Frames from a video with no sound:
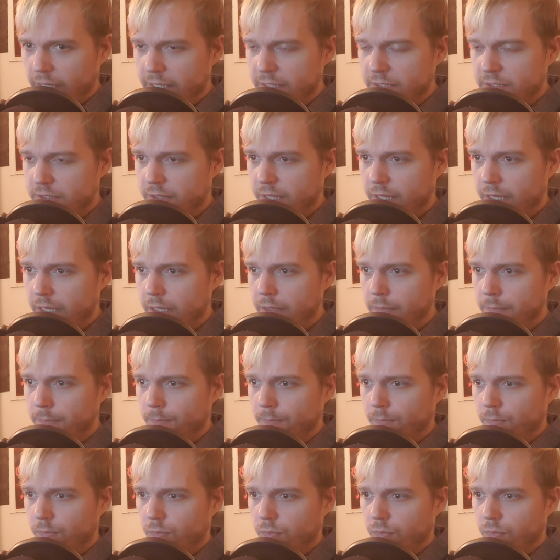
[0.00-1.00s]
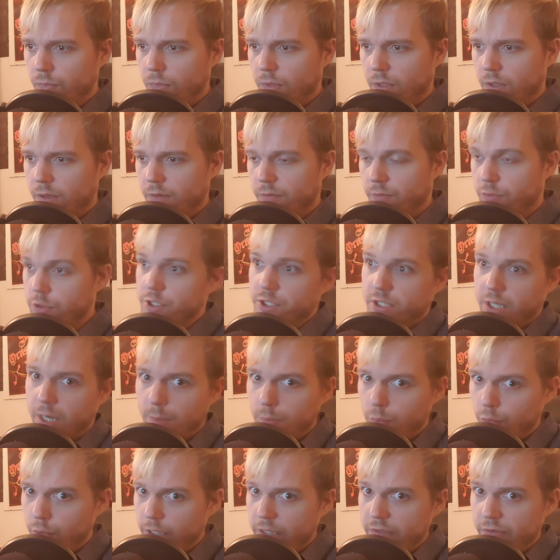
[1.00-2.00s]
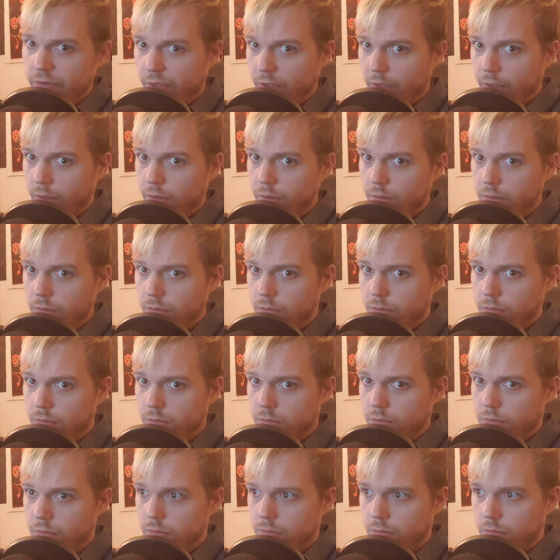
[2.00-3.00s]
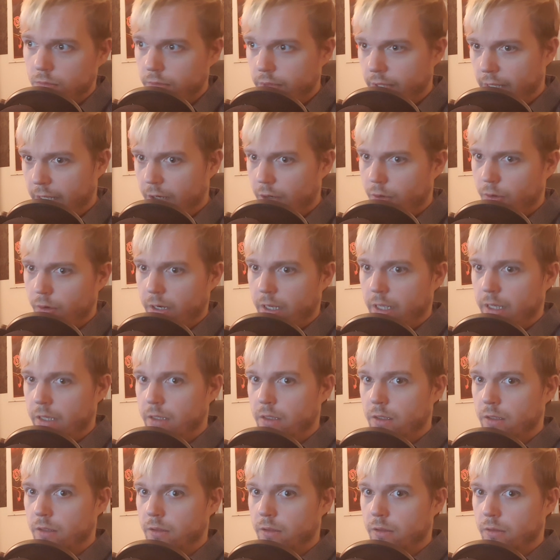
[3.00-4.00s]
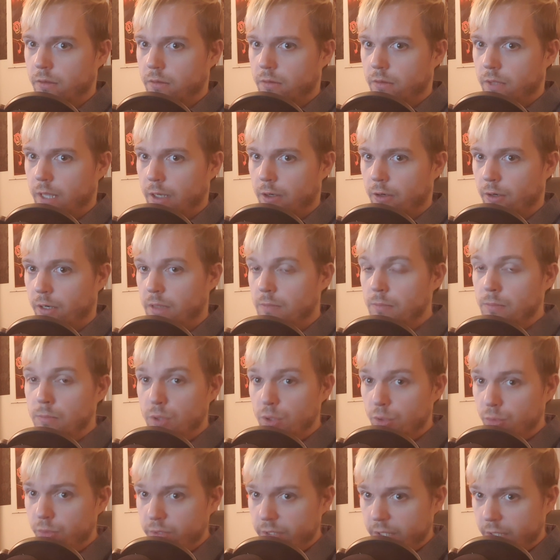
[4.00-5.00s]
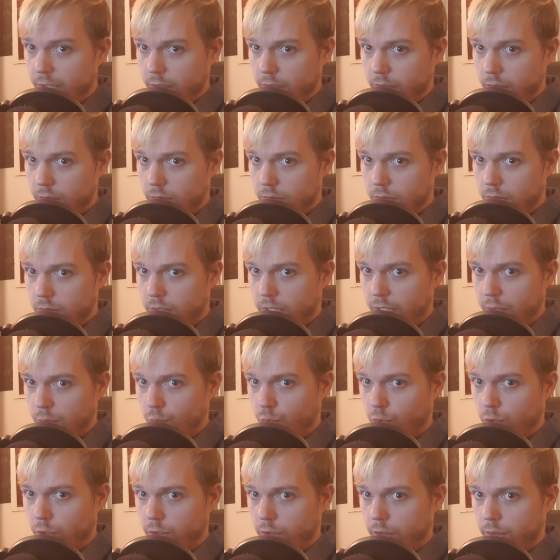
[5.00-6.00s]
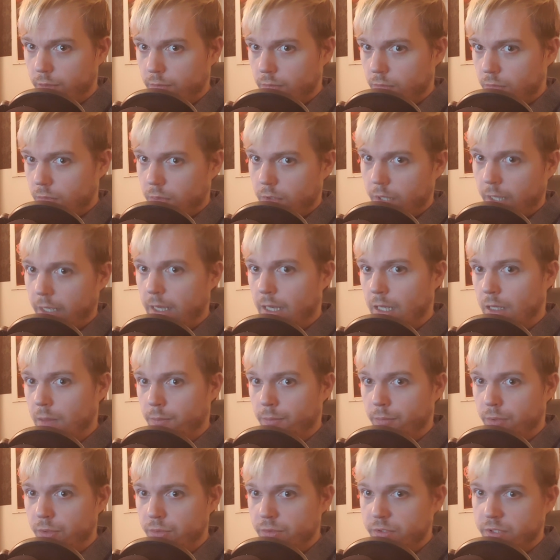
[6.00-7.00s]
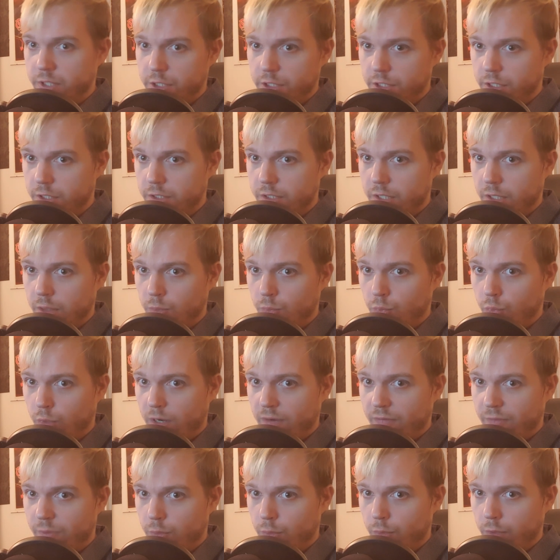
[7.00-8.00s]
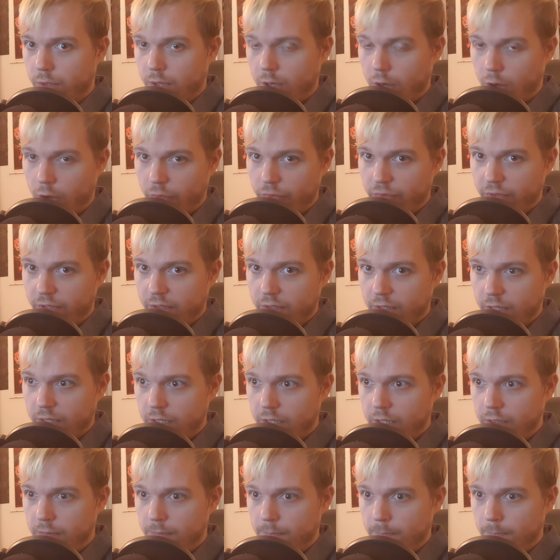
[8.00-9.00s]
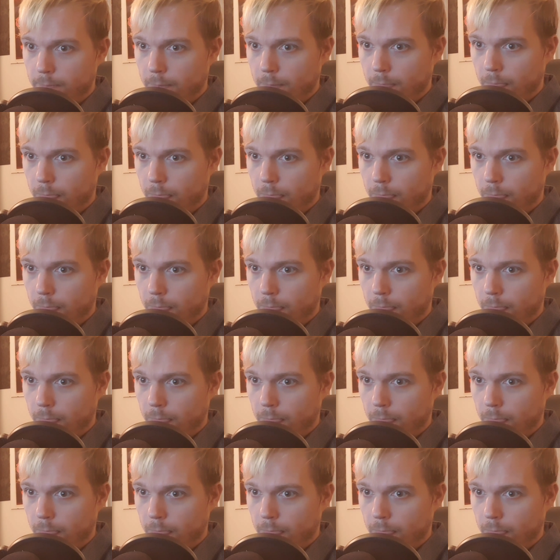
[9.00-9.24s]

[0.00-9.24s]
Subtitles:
is they, for some reason, they are a music network. They help musicians and whatever with content ID.